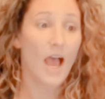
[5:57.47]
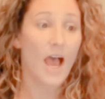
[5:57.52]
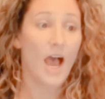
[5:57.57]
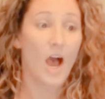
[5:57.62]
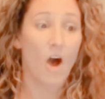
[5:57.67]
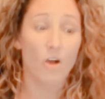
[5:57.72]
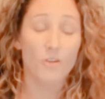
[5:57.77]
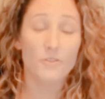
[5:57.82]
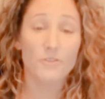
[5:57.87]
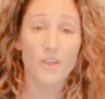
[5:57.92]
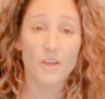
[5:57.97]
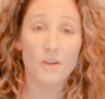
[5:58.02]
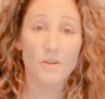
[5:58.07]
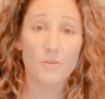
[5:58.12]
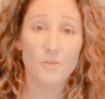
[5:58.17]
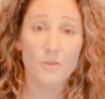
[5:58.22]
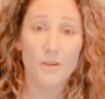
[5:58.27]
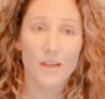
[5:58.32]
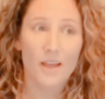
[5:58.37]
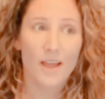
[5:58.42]

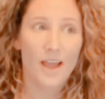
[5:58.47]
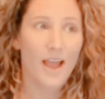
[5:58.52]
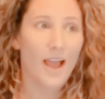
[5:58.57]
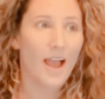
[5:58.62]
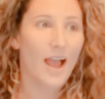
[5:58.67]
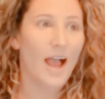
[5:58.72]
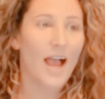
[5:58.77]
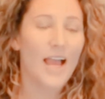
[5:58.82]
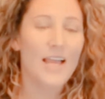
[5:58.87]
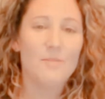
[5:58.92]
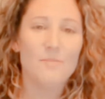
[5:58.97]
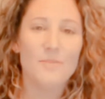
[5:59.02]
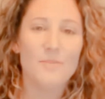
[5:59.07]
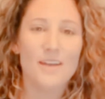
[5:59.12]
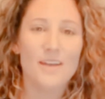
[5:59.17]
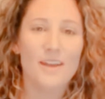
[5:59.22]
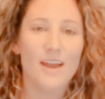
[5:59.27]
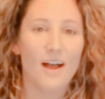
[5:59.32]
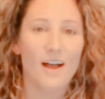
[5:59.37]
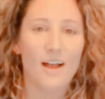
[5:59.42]
Also, I am
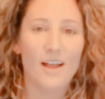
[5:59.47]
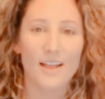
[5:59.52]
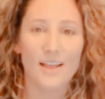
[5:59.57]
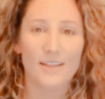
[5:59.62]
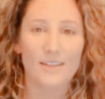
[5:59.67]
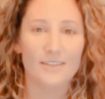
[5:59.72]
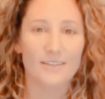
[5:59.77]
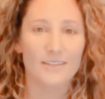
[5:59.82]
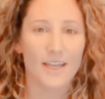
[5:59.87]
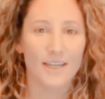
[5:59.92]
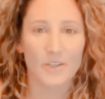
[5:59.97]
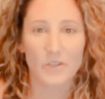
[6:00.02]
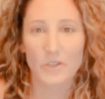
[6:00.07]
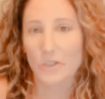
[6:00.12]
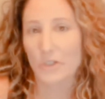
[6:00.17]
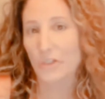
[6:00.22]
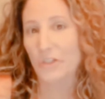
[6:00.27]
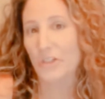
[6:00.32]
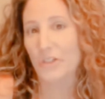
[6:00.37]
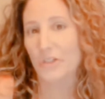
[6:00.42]
not like a
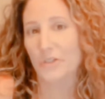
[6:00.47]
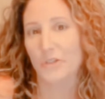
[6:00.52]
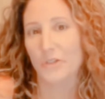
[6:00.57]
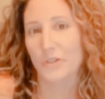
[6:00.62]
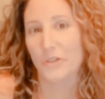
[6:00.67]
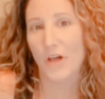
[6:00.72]
girly girl.